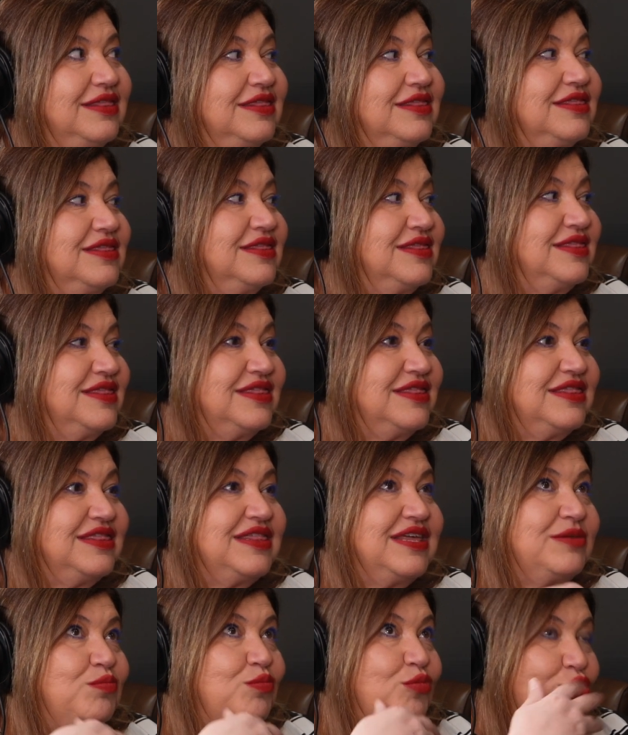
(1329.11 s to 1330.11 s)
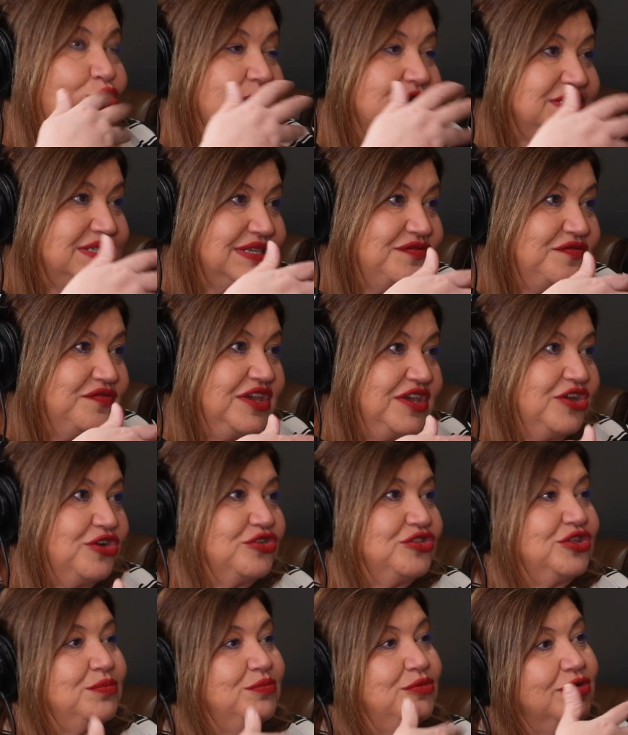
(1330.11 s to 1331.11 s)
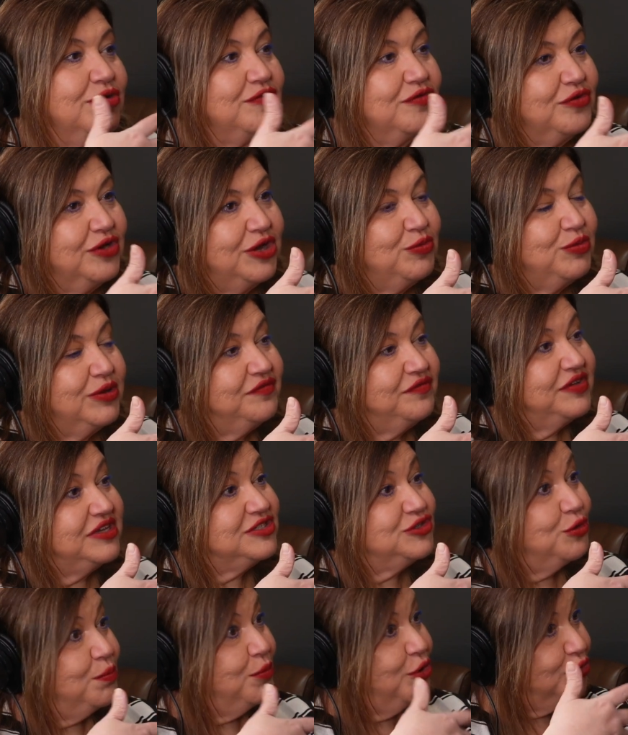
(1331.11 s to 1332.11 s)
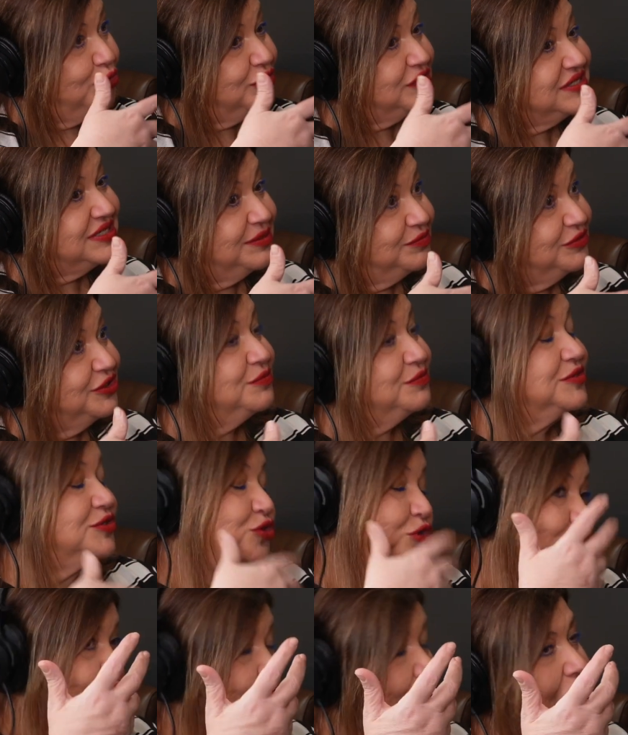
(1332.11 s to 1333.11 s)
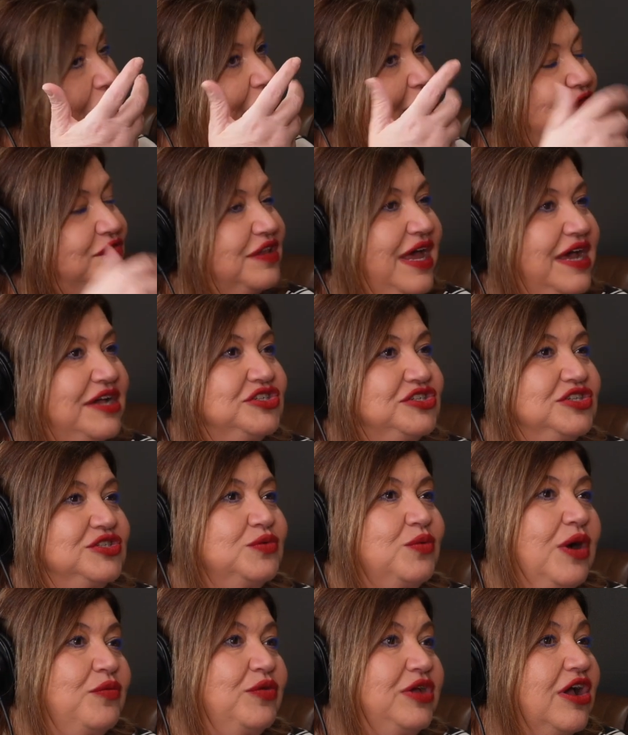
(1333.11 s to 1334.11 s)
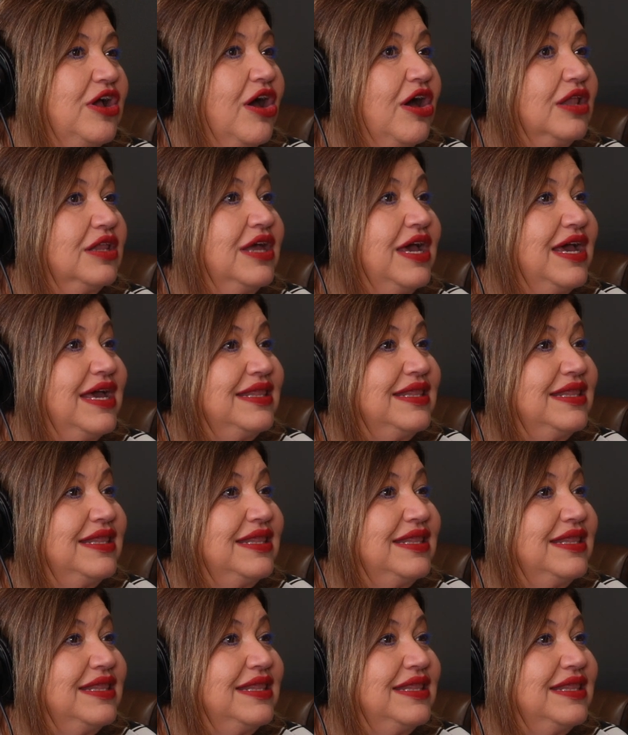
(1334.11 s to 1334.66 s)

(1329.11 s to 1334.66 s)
the more severe, the more frequent vasomotor symptoms, or hot flashes, what we call,